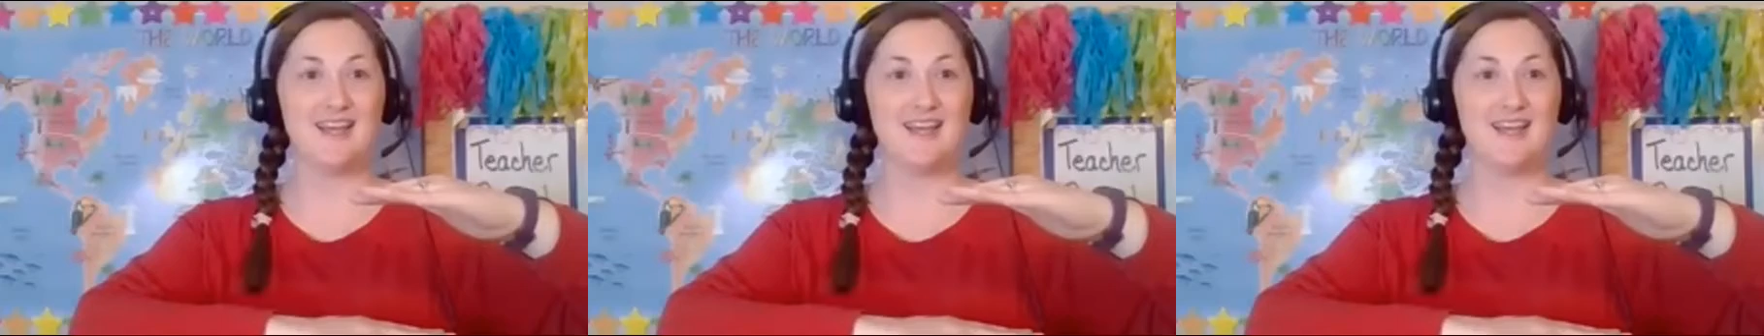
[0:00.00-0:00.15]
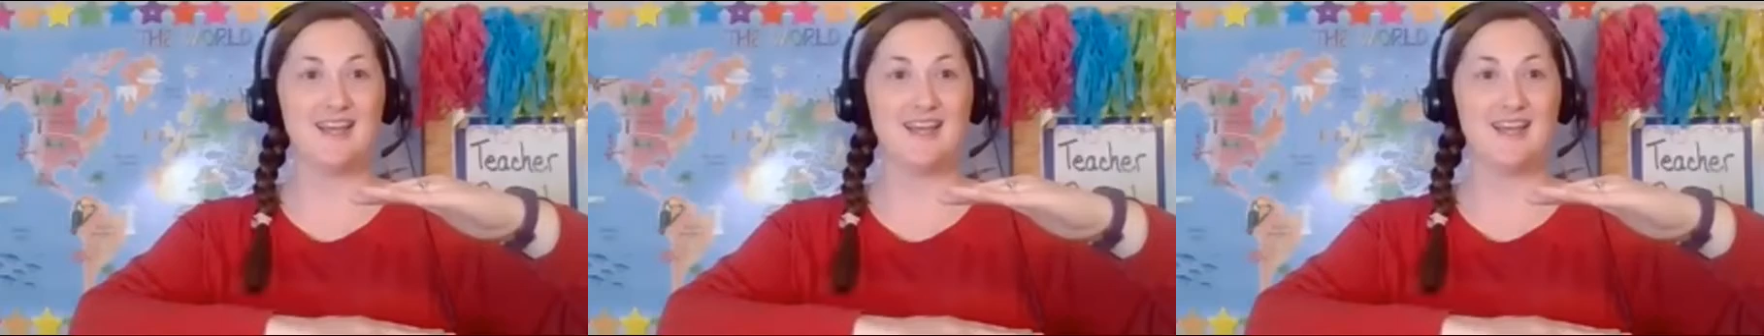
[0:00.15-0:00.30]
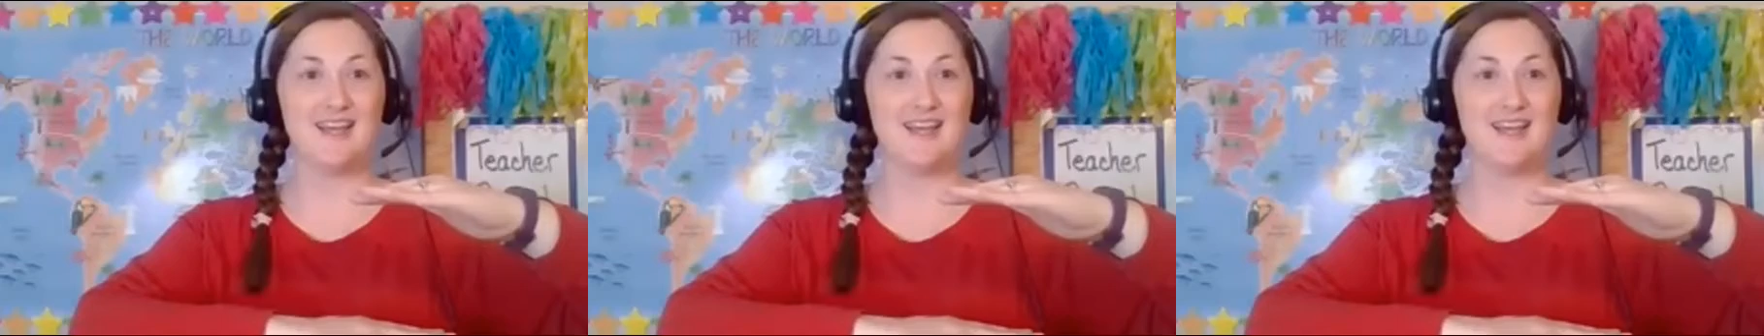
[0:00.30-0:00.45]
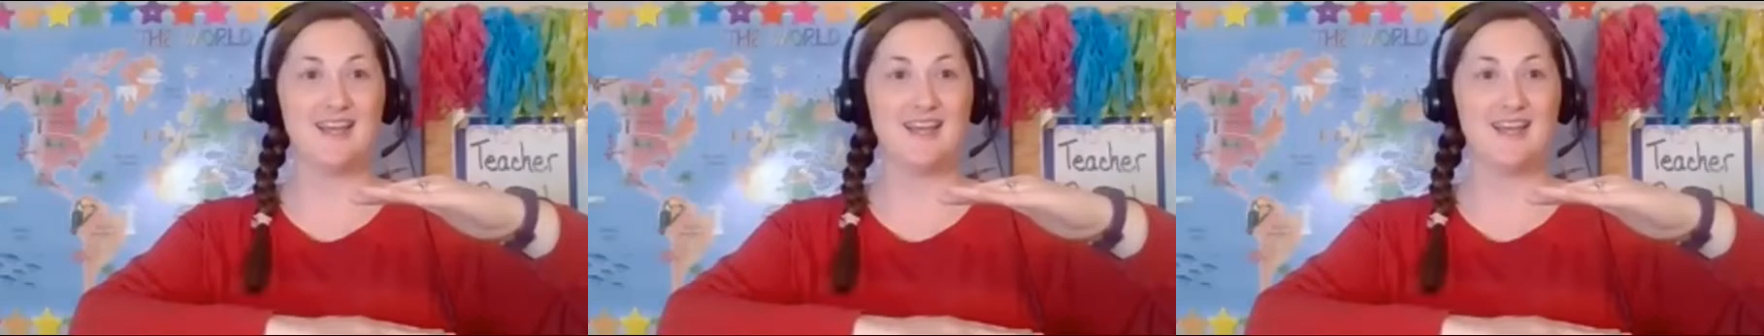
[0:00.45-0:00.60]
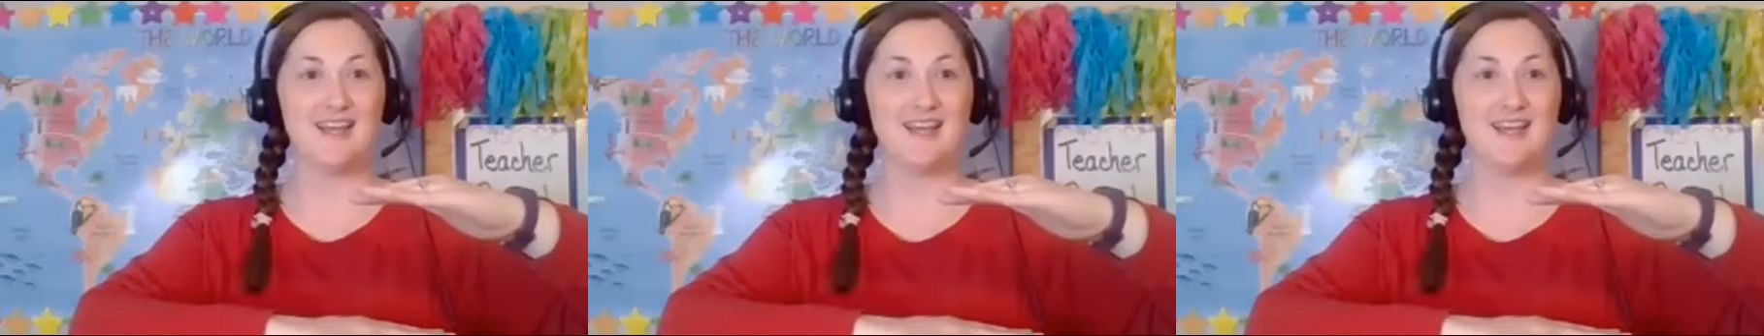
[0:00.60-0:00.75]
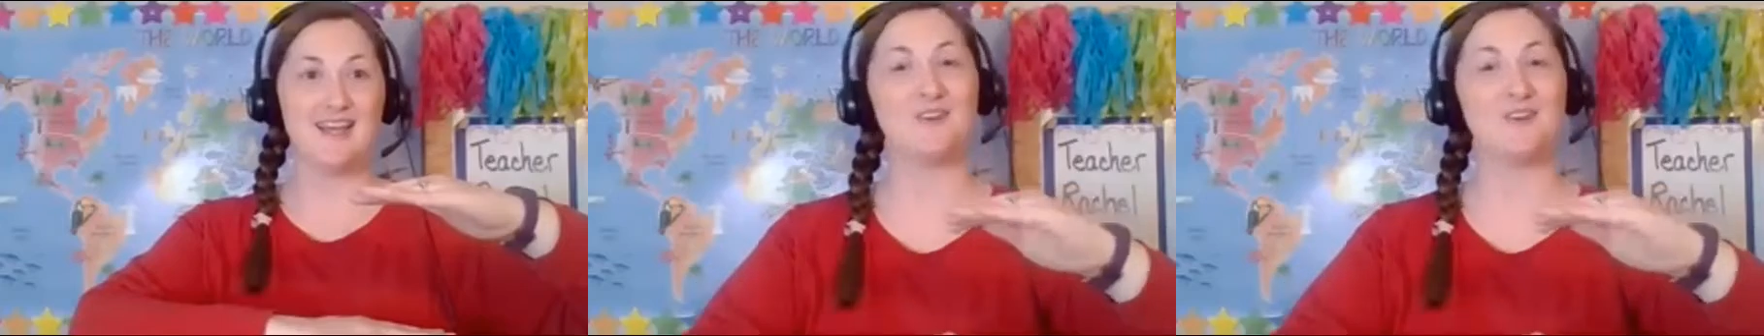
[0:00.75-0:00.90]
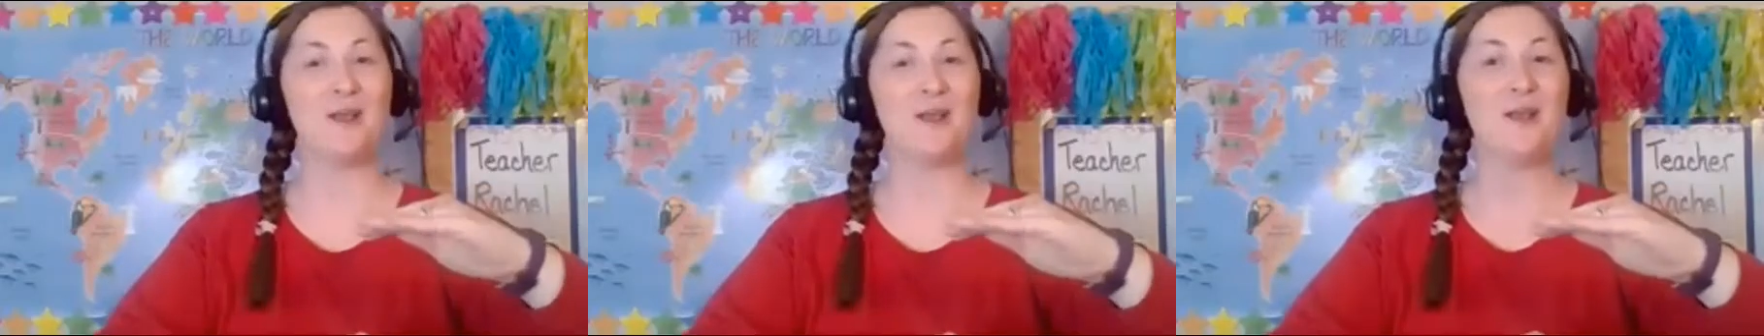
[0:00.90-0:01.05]
I'm not
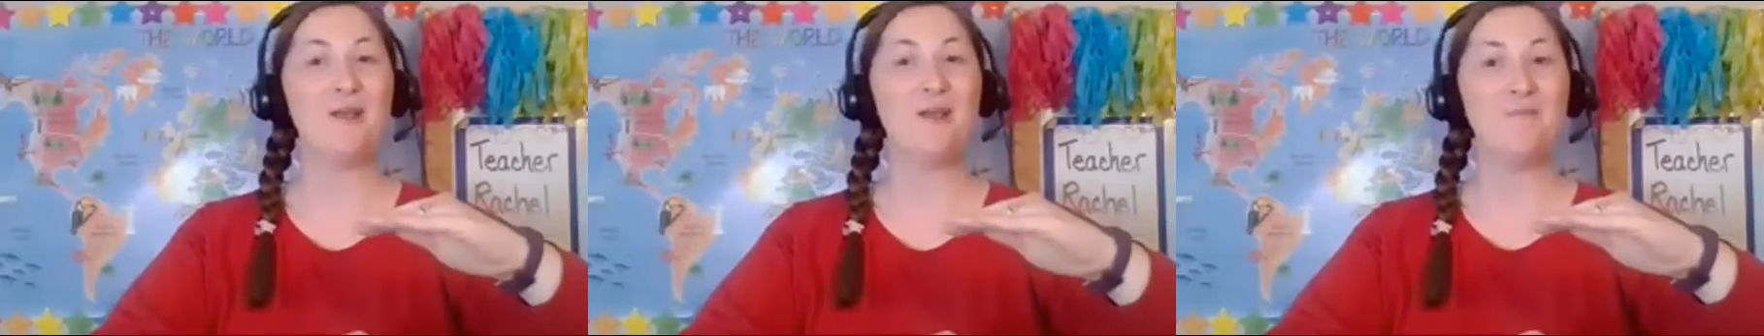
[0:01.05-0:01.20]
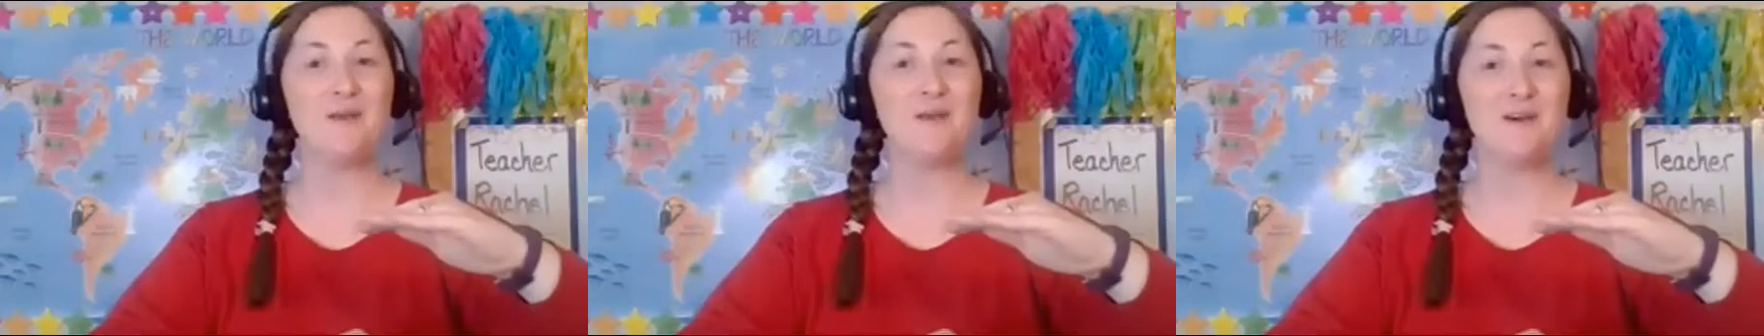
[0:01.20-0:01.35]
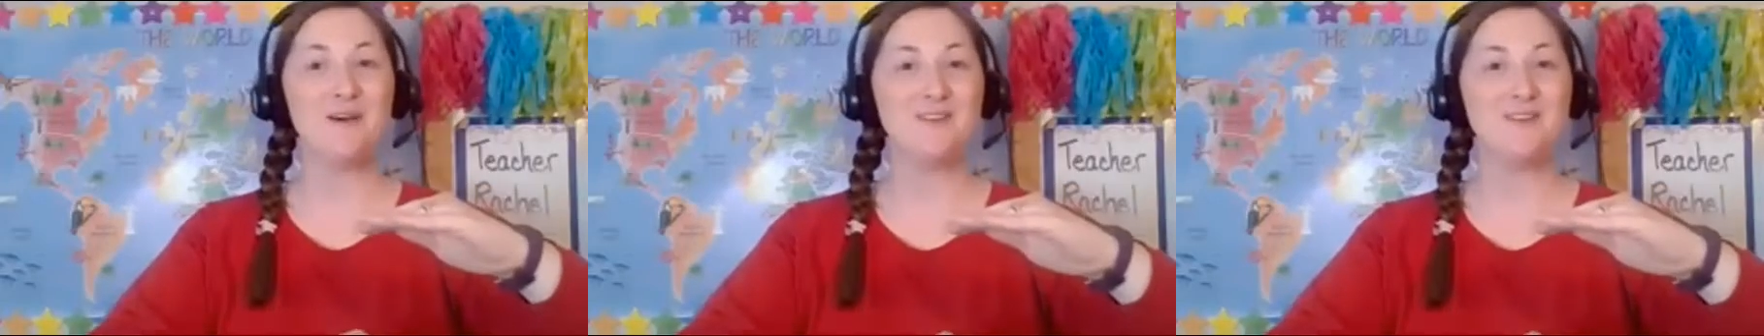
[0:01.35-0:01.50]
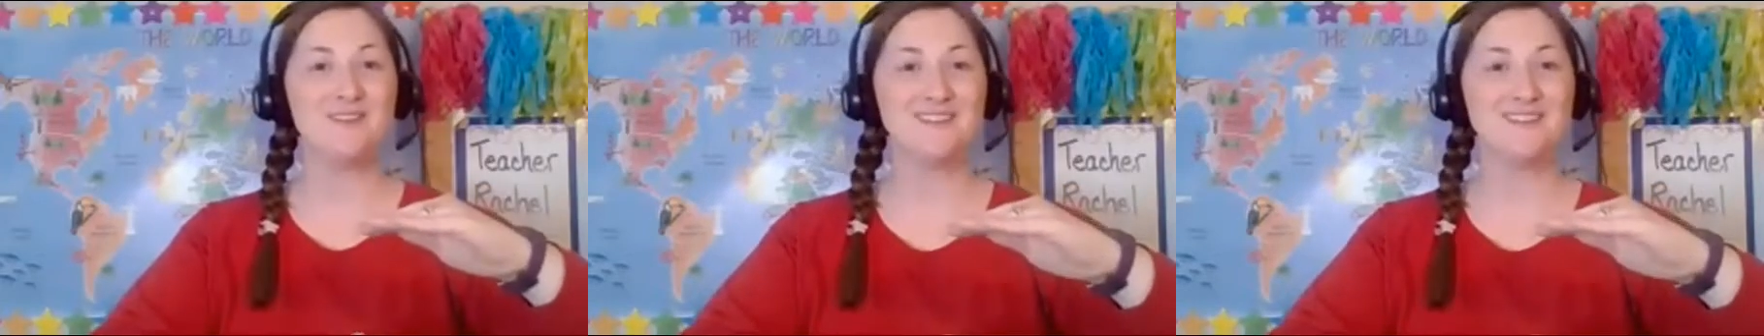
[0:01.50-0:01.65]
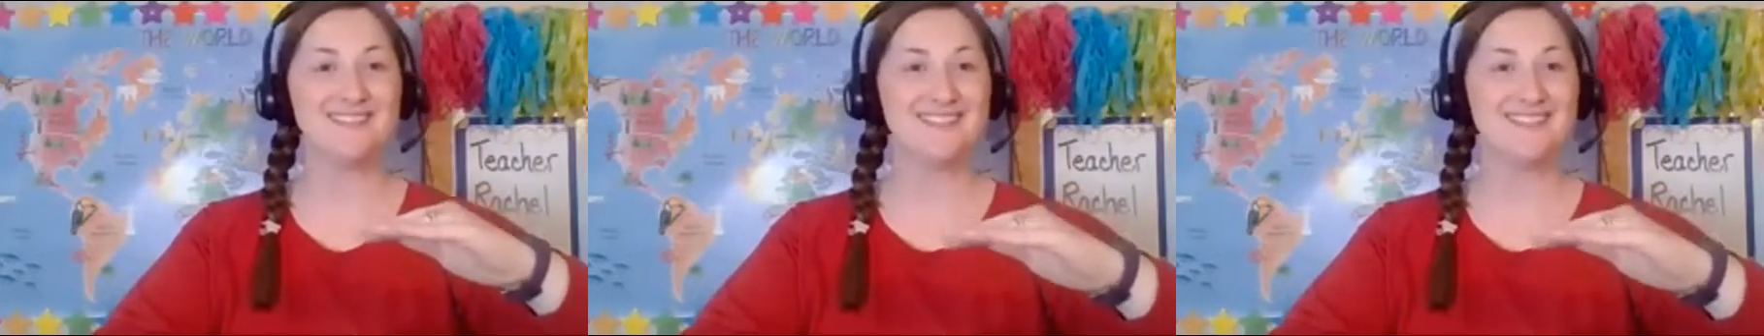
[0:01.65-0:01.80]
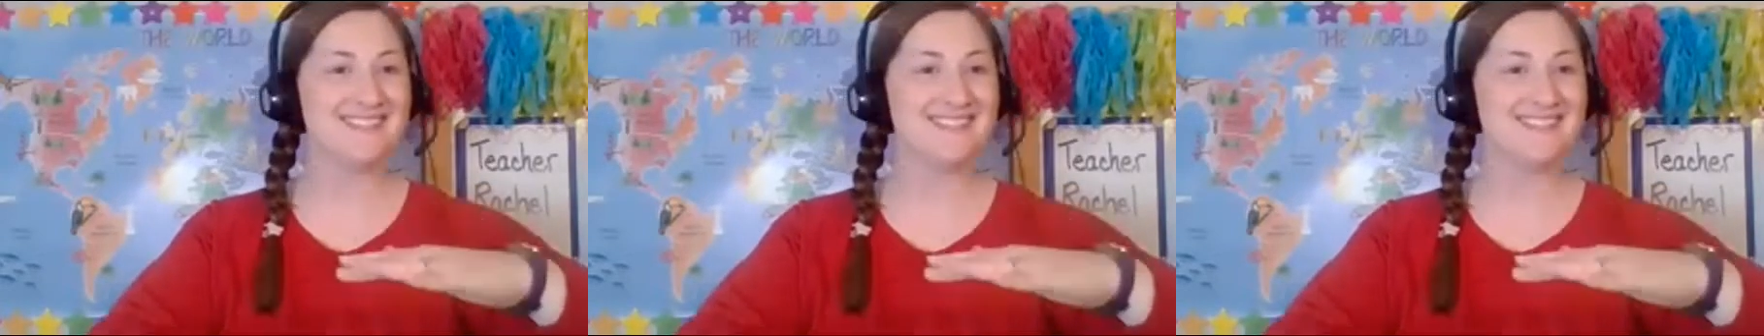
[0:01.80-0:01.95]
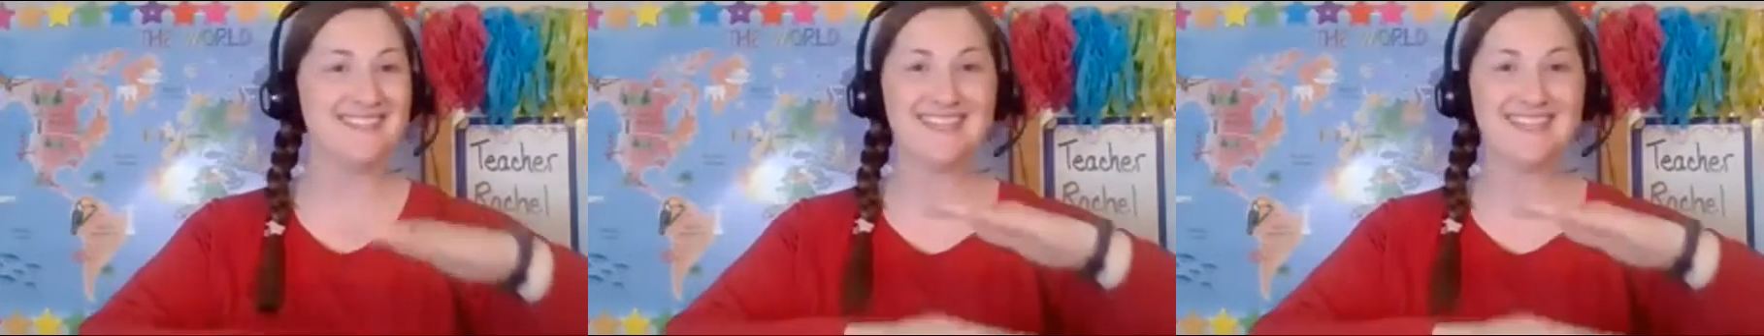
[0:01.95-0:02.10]
answering
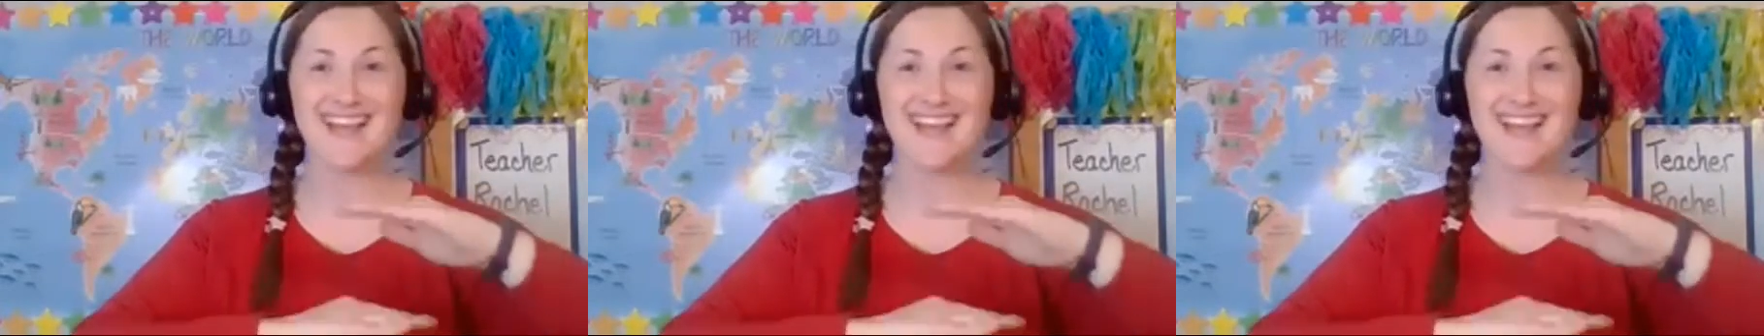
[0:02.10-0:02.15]
emails,